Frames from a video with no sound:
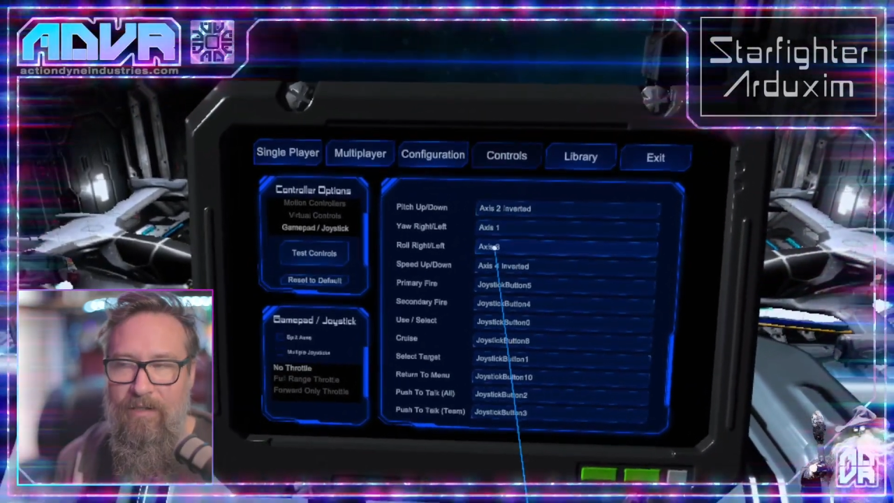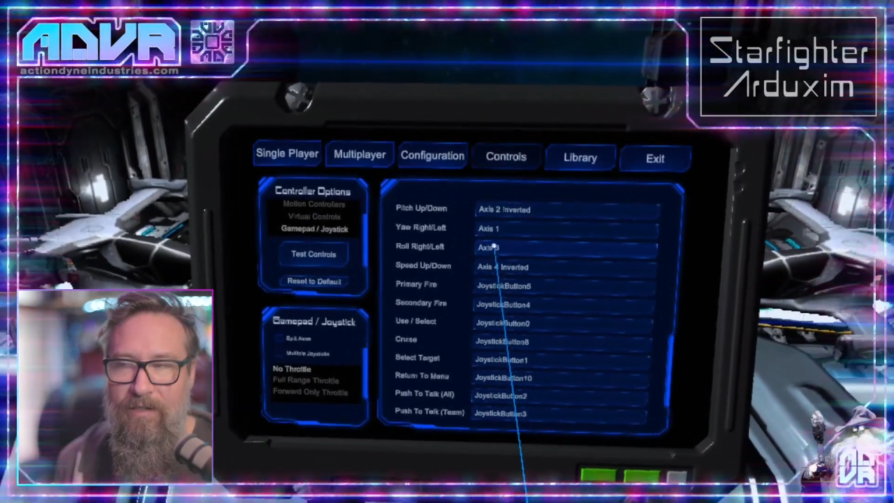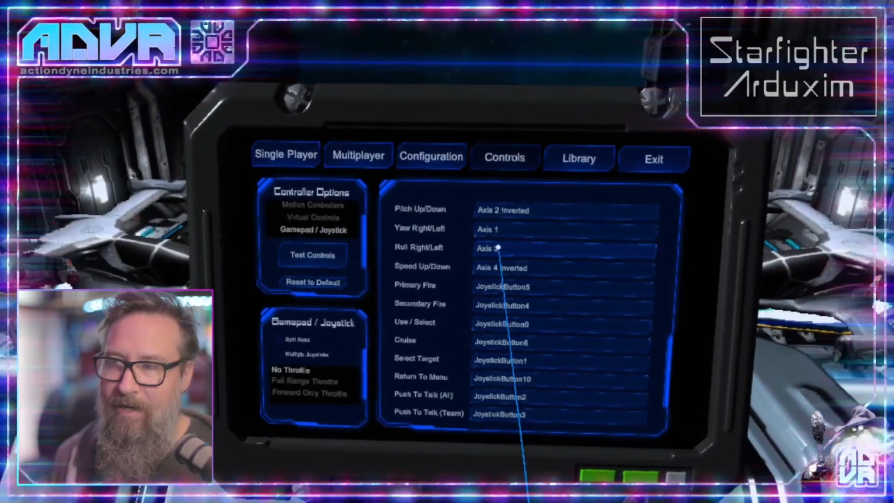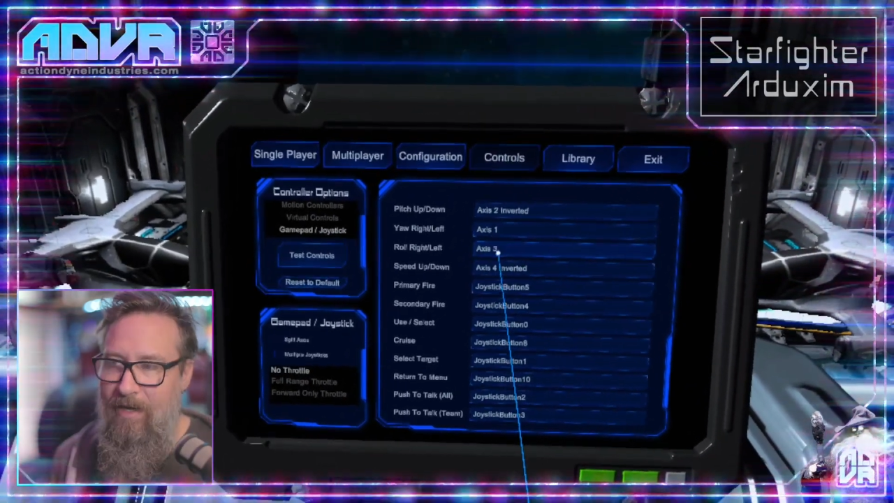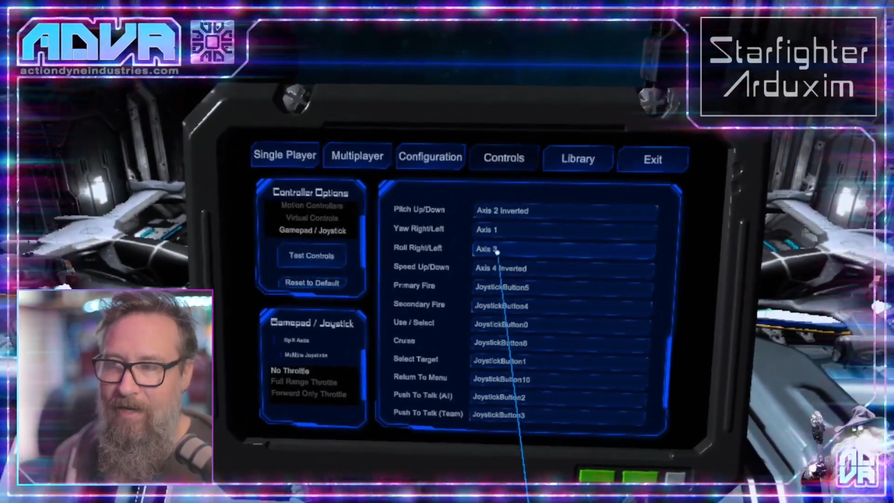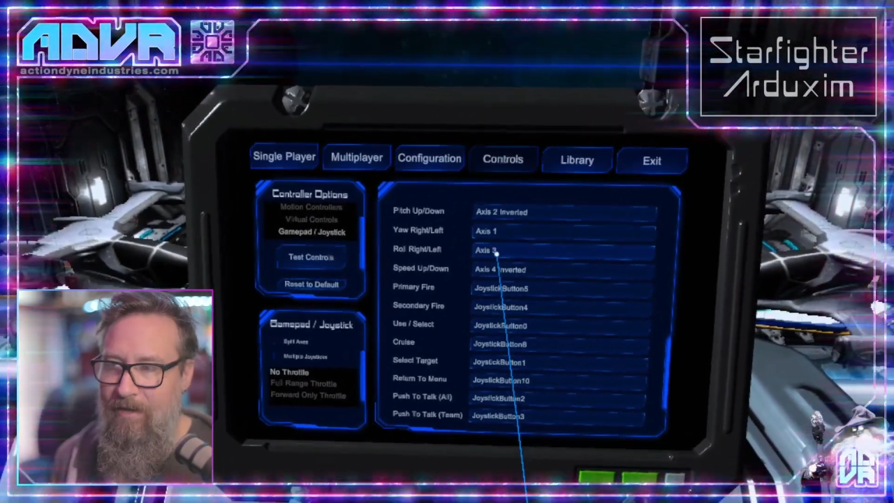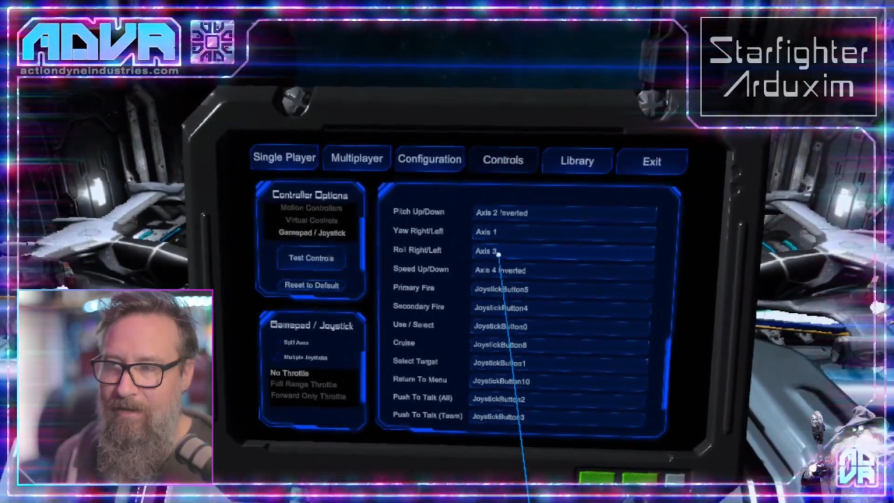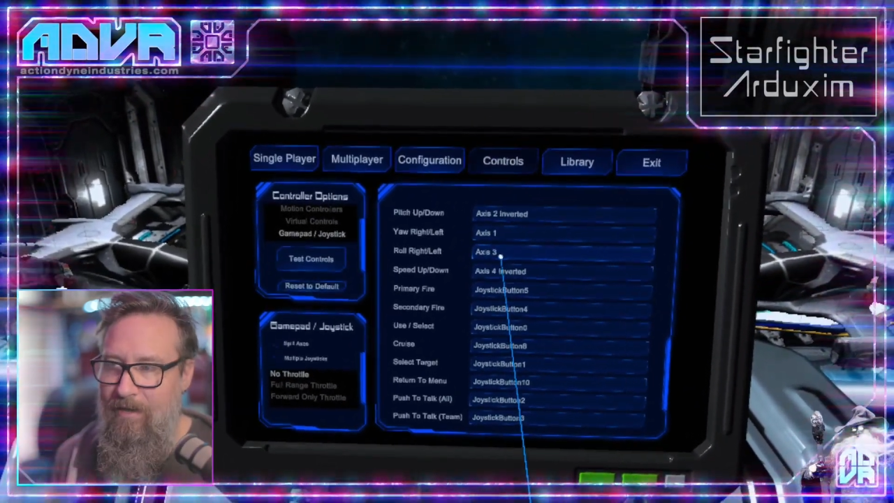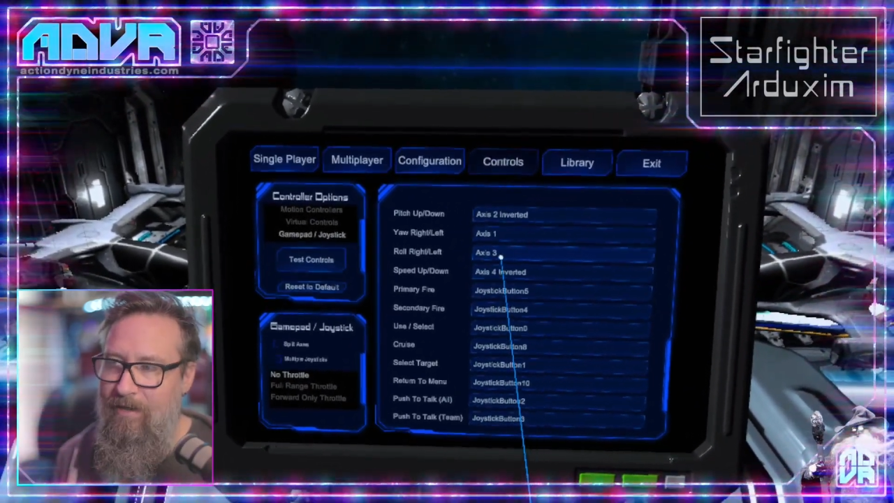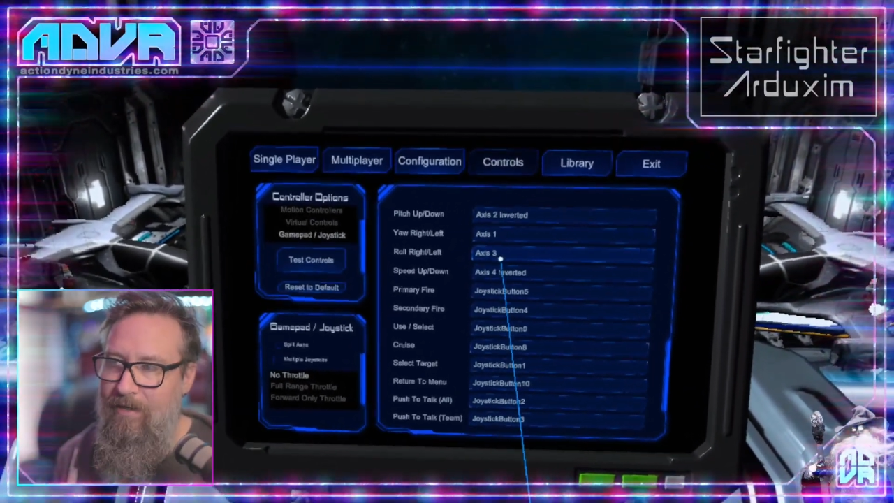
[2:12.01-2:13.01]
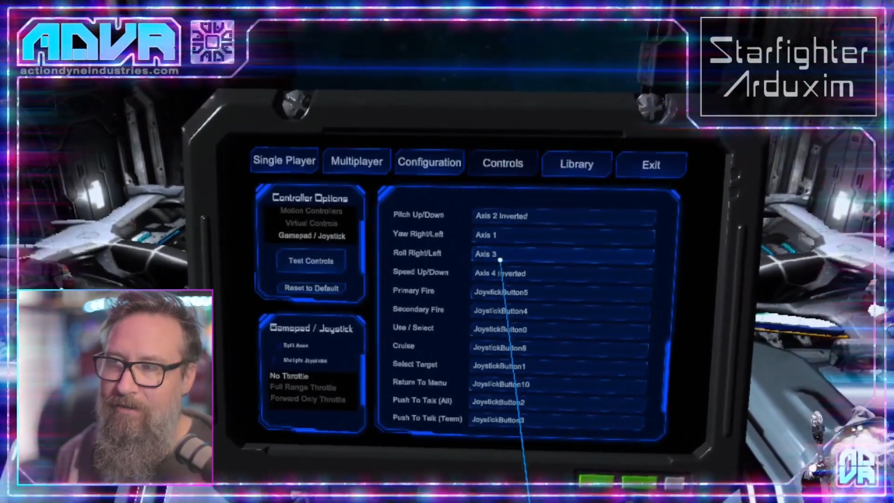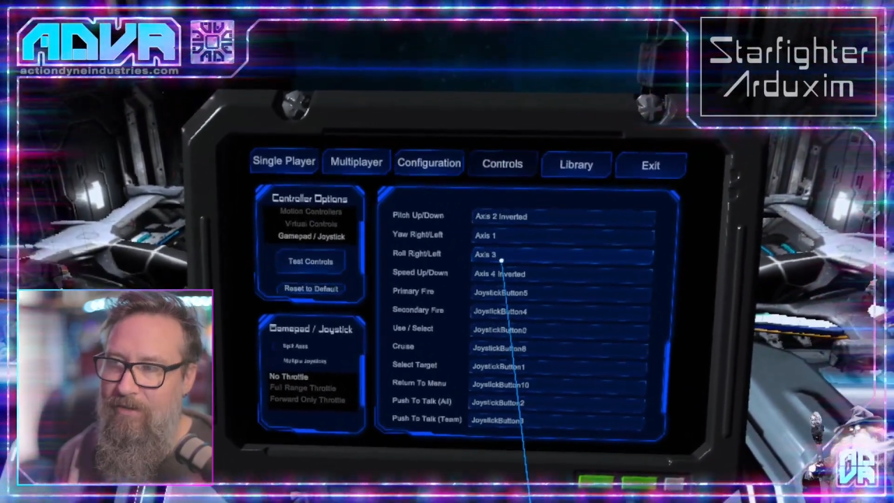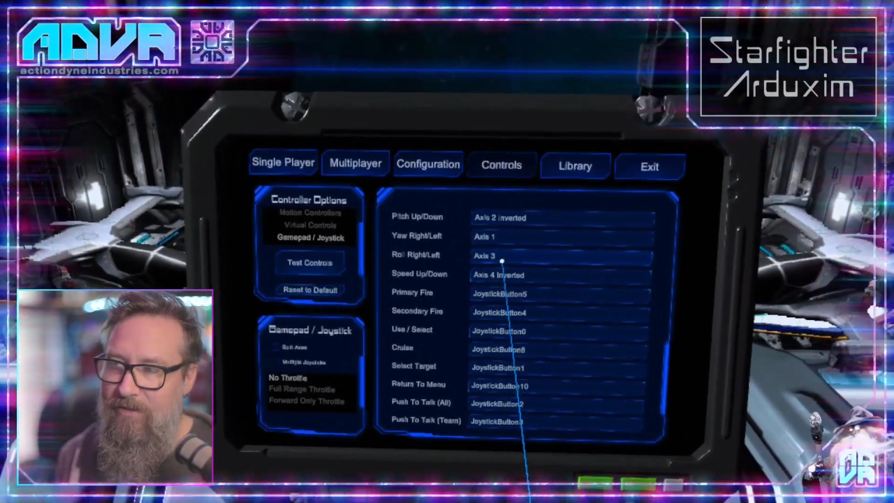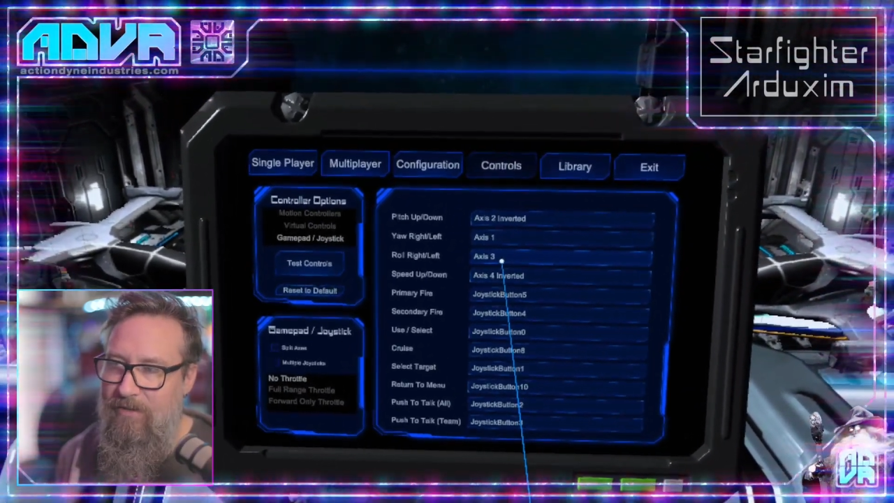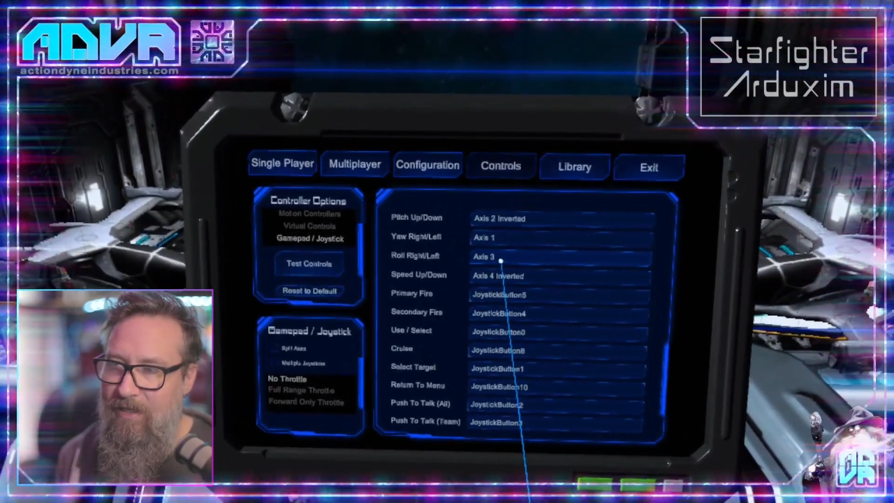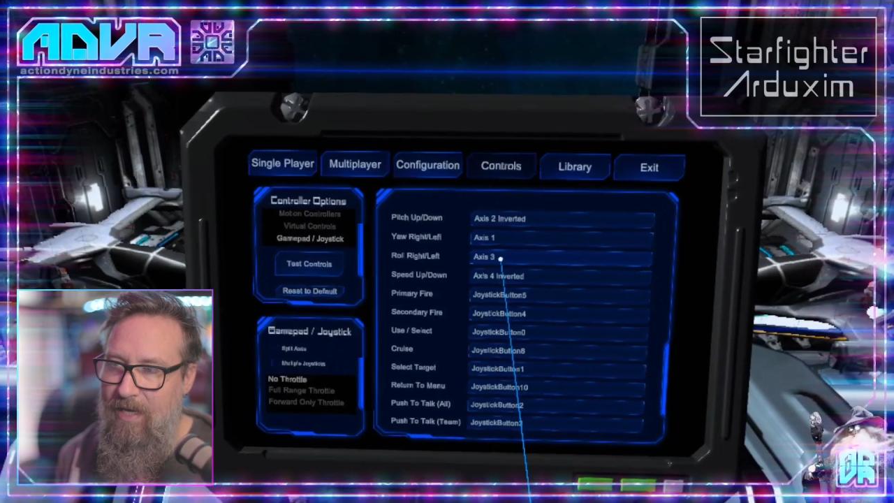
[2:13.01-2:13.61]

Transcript: It